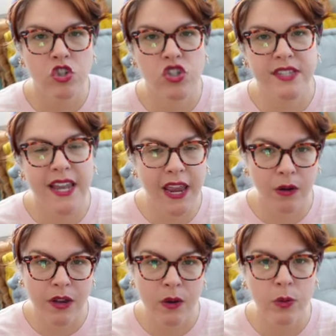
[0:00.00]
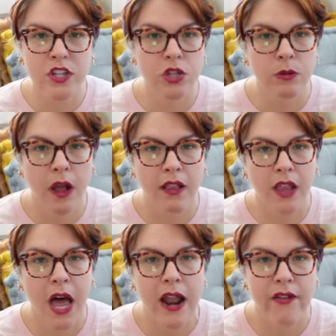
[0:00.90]
which is an area we do a
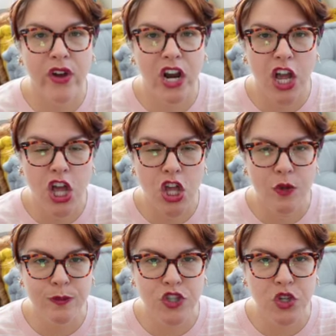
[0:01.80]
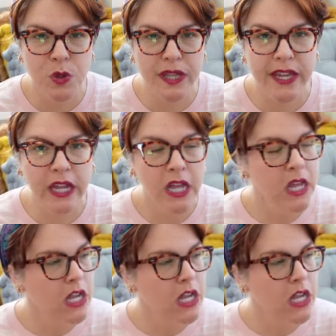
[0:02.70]
lot of our homeschooling.